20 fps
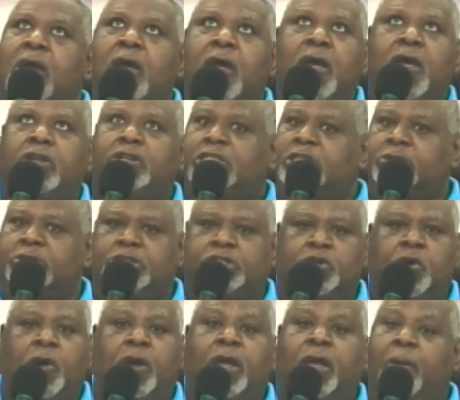She was
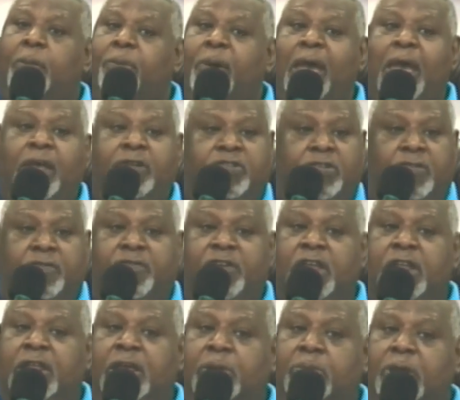showing compassion,
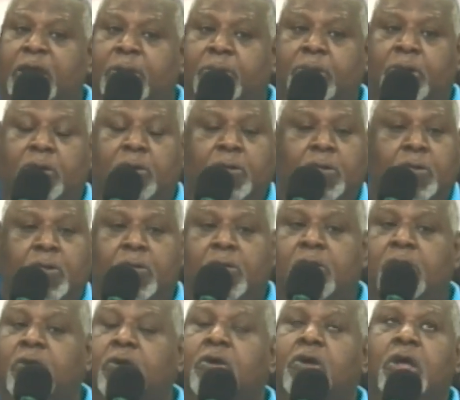feeding people.
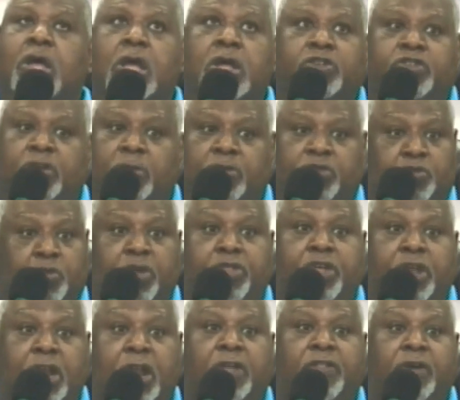She was with
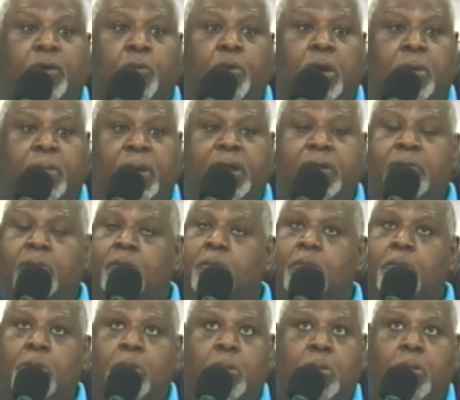another woman.
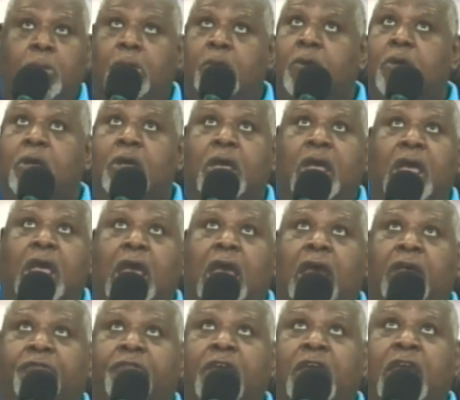
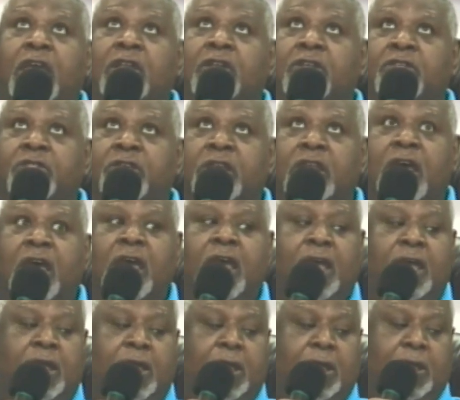At the end of the
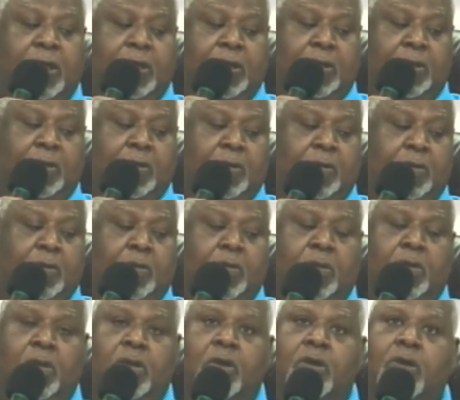day,
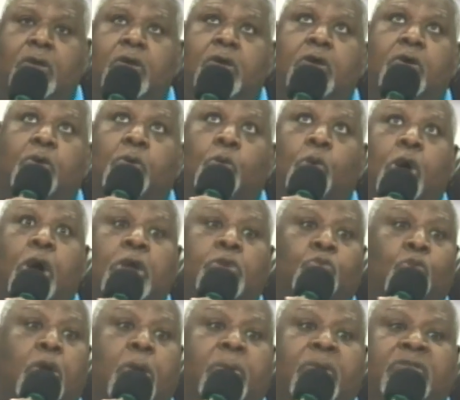one woman